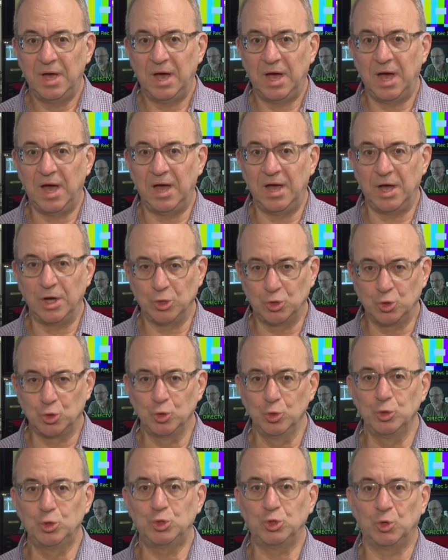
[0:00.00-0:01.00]
uh, a
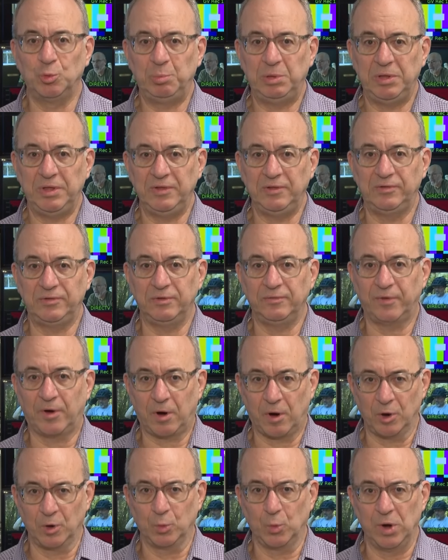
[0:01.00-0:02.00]
crucial piece of
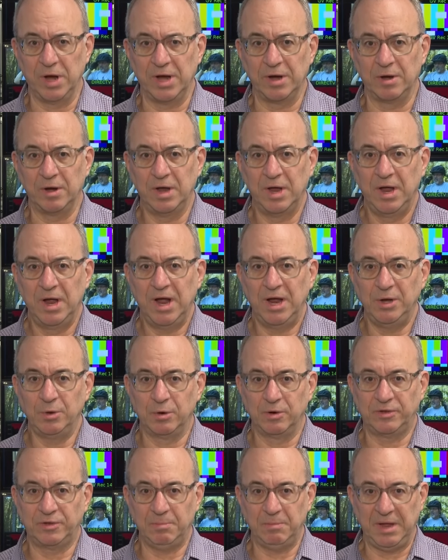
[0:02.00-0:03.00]
hardware in
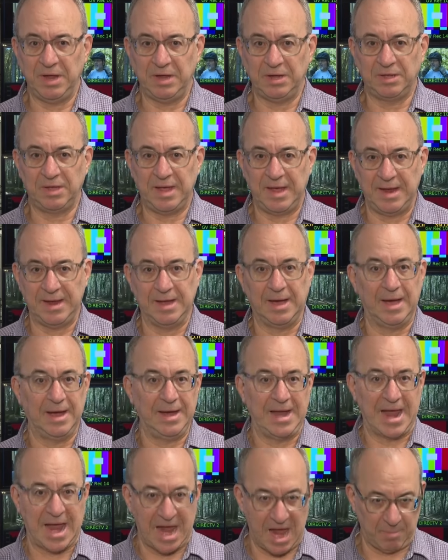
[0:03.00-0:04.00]
order to make A I
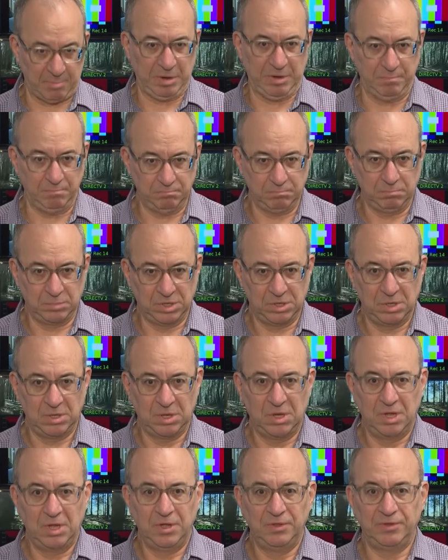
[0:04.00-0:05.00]
happen.
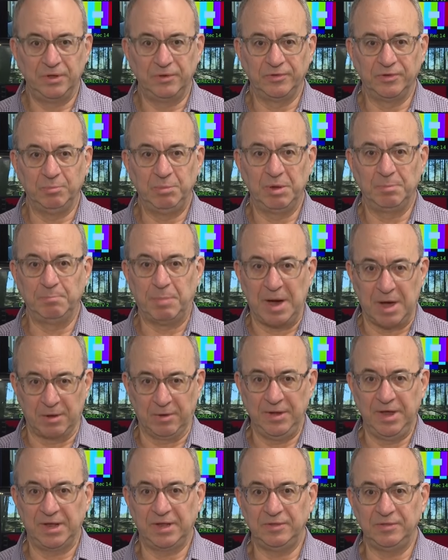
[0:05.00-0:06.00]
There's a big
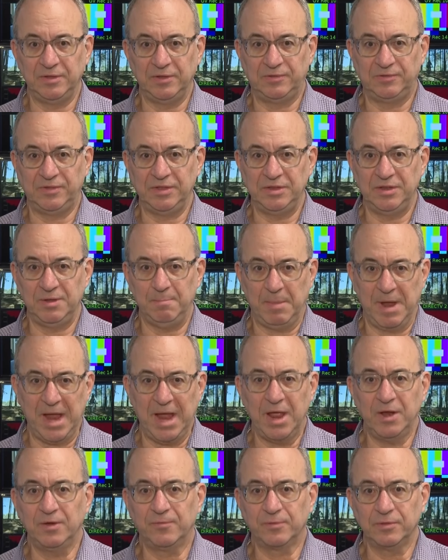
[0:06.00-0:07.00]
bottleneck in this. The
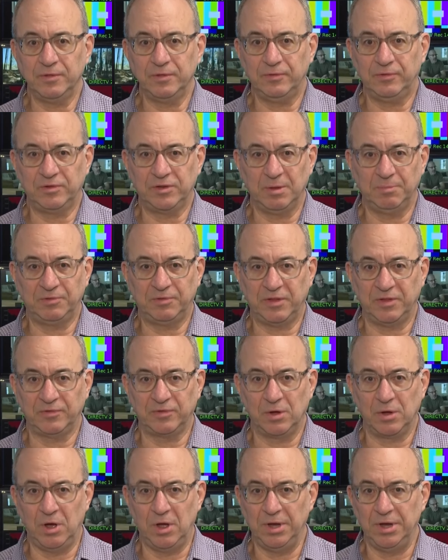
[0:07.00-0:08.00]
demand for these chips has
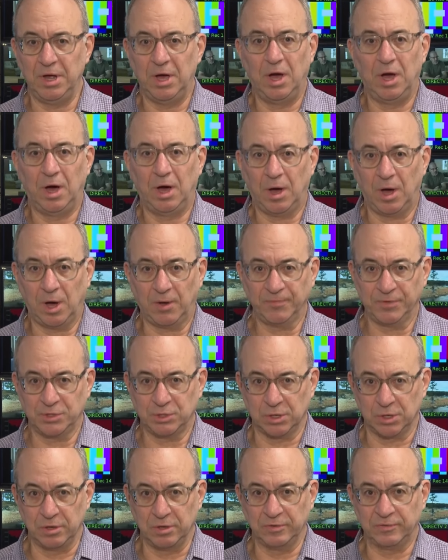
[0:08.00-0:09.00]
gone off the
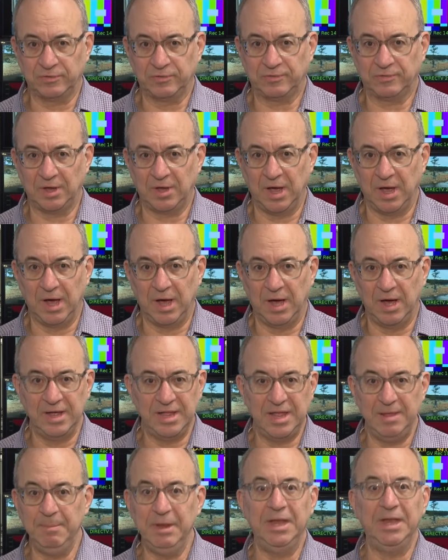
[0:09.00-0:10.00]
charts uh,
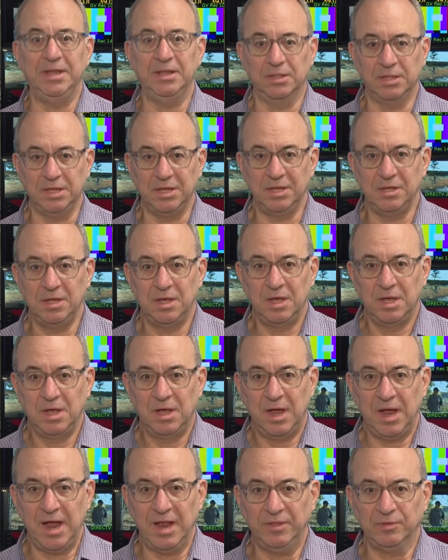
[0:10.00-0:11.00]
immediately,
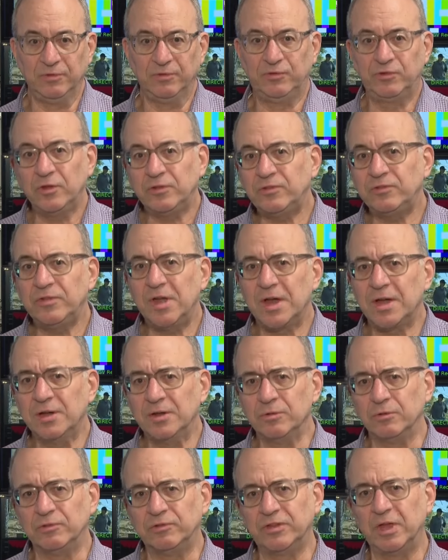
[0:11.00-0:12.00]
and there's just not
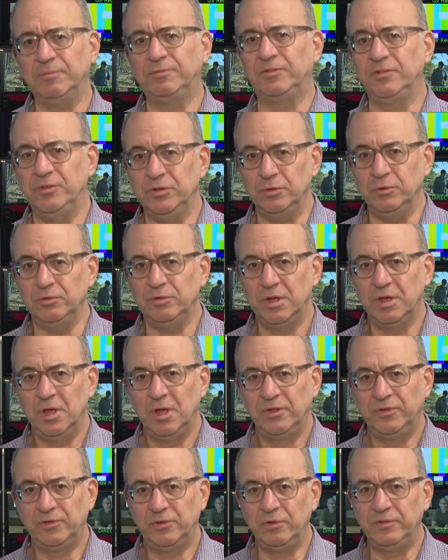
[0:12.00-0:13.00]
another substitute.
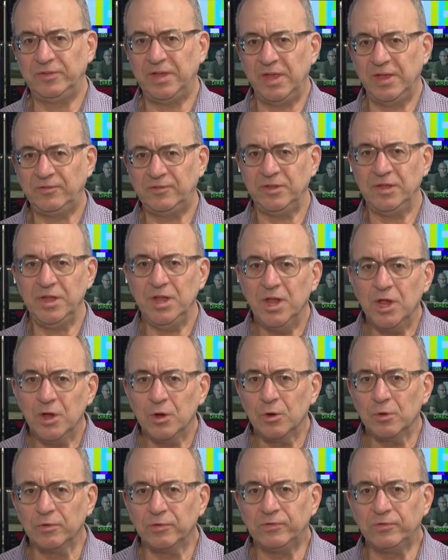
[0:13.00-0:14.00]
So it takes
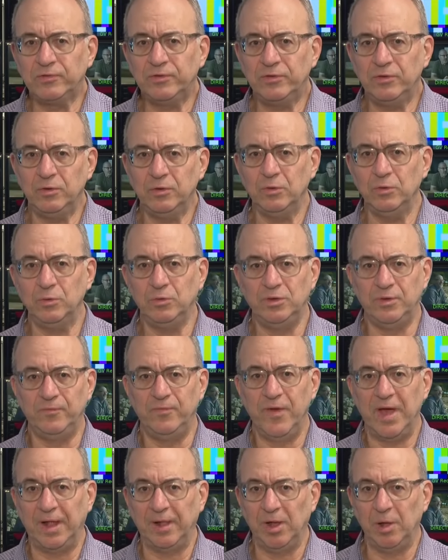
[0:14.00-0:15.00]
years to
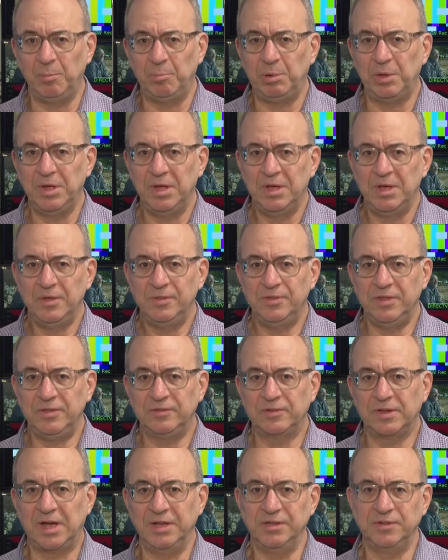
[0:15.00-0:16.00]
develop
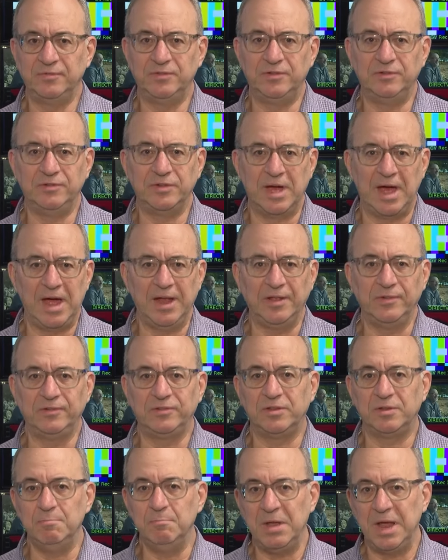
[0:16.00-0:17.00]
these kinds of designs,
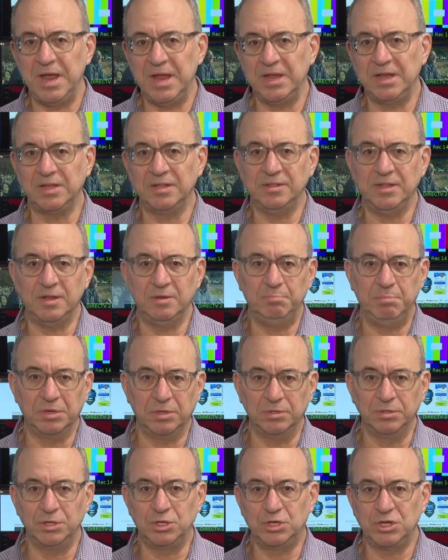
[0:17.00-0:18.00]
to make and then
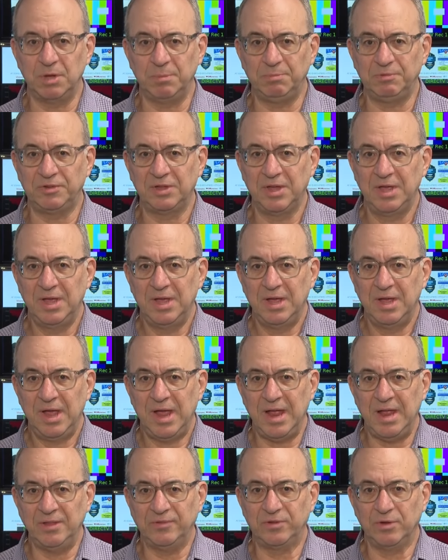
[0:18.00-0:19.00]
build the chips.
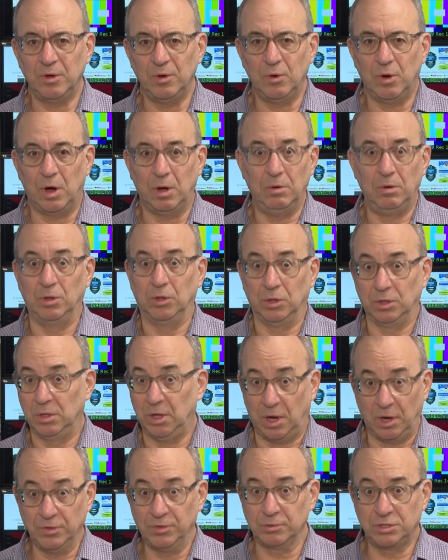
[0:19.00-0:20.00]
And so
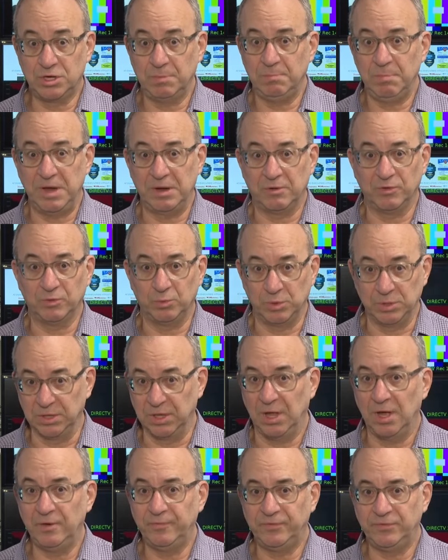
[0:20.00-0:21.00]
other chip makers would
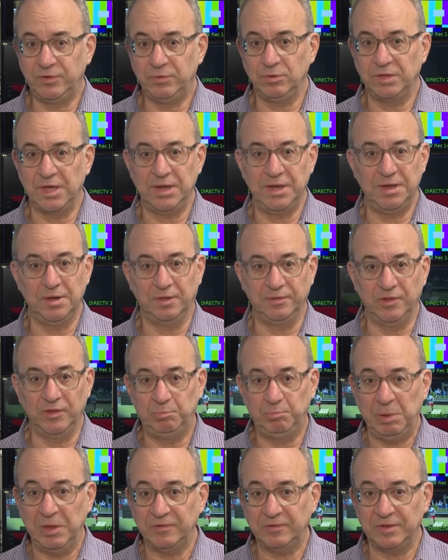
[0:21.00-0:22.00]
love to get in on this
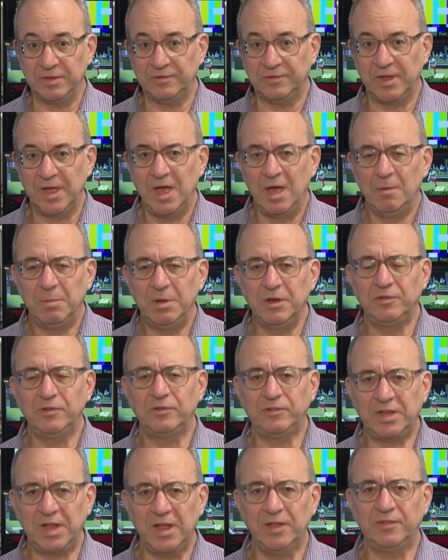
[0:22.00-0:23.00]
business, but it
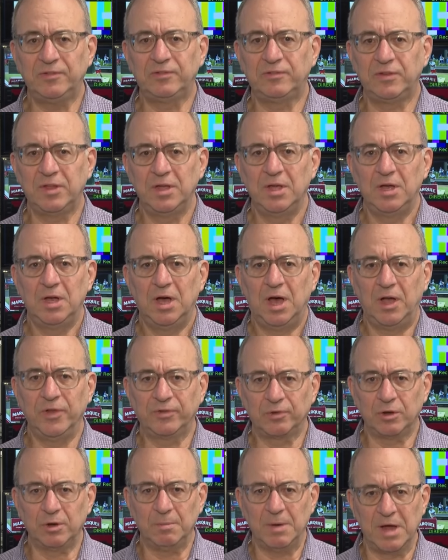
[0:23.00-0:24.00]
just takes a
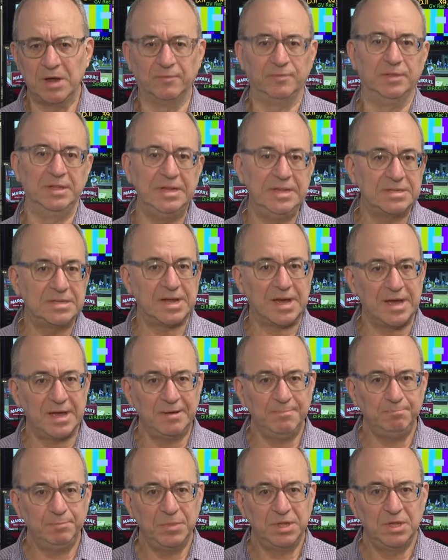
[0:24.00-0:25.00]
certain amount of lead
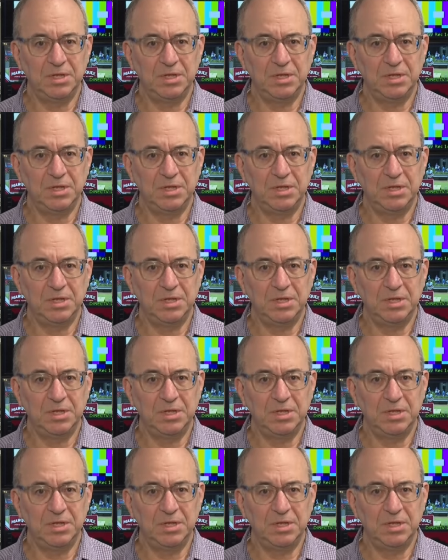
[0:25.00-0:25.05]
time